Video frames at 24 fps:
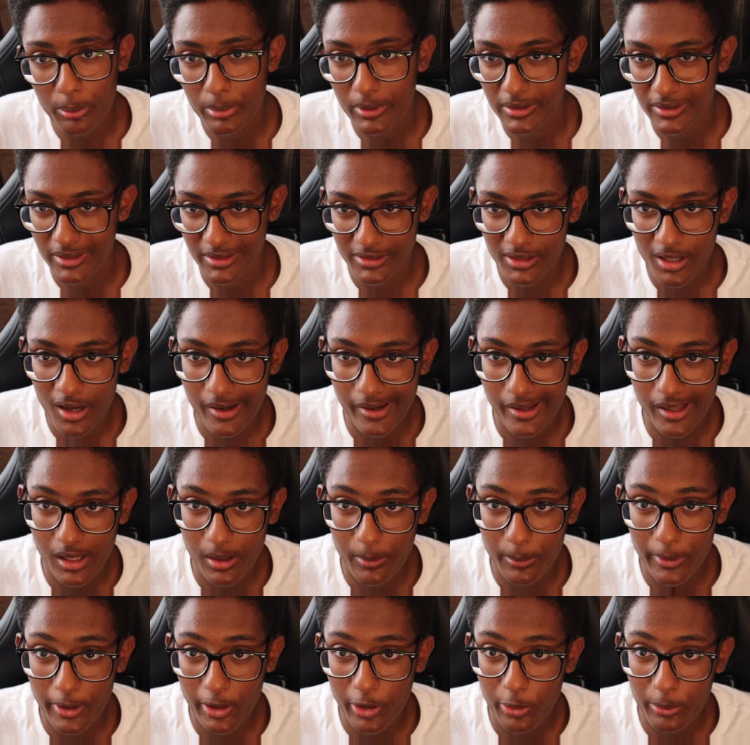business talking
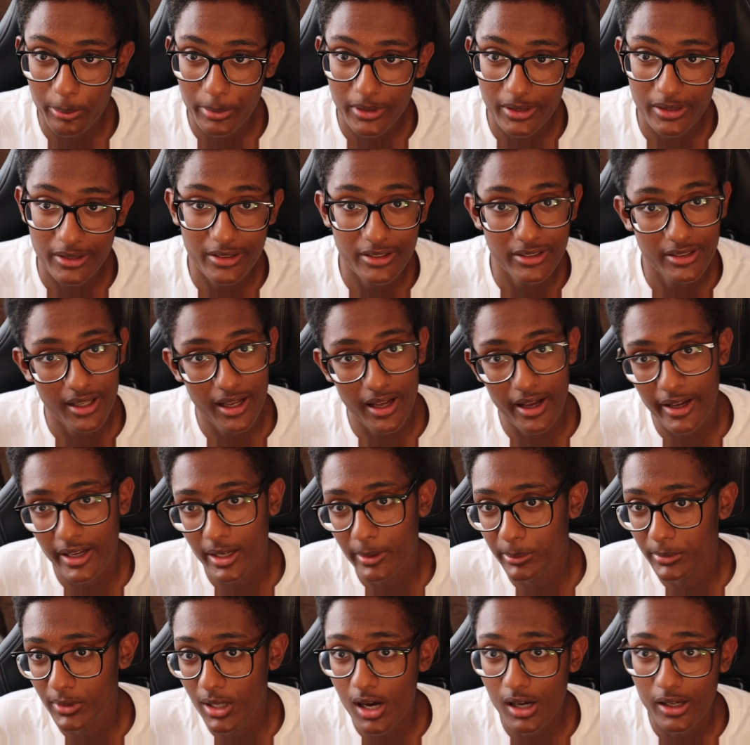about because I
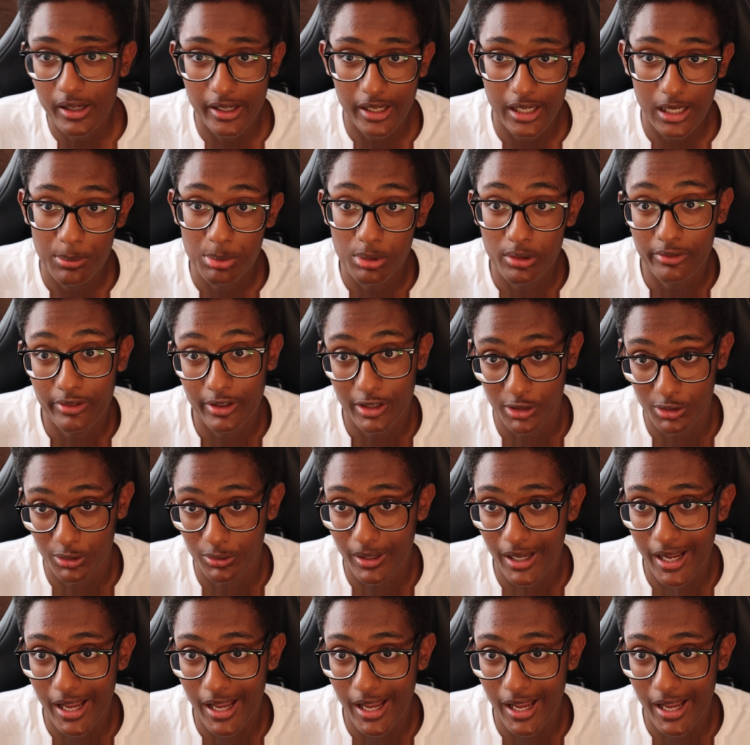am not a professional